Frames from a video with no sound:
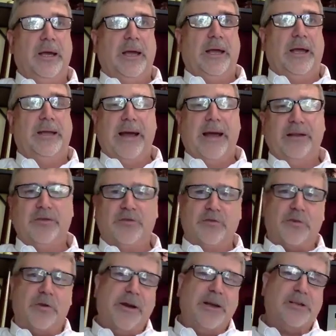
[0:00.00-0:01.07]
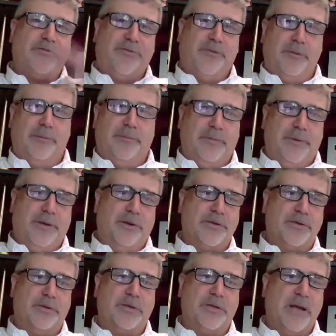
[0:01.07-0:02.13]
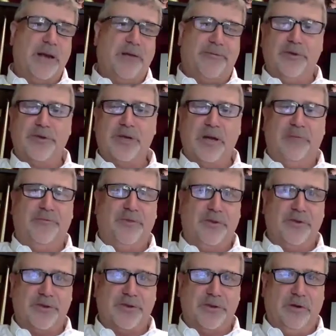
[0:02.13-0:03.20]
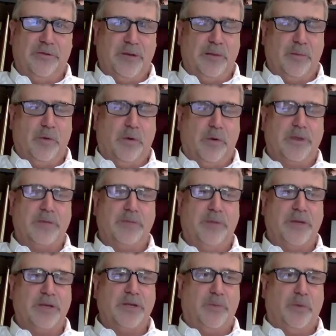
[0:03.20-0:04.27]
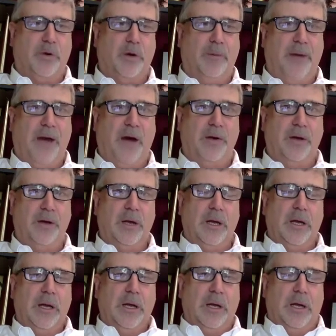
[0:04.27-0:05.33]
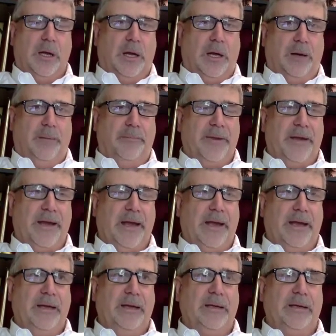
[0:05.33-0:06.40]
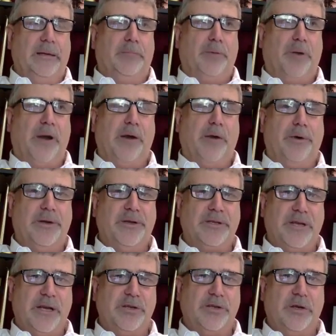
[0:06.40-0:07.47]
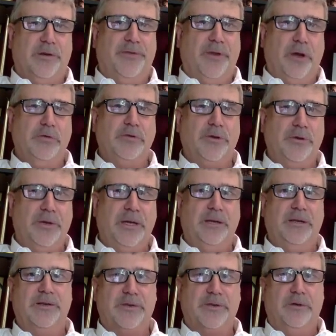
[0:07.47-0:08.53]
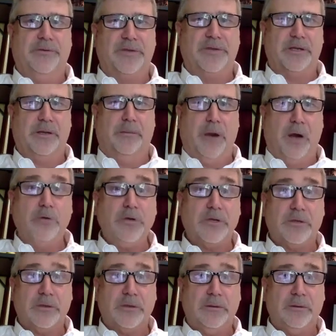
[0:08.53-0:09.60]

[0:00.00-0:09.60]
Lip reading: And that is transfer, so it's not a first come, first serve anymore. It's much more about a prioritization of those who need the service the most.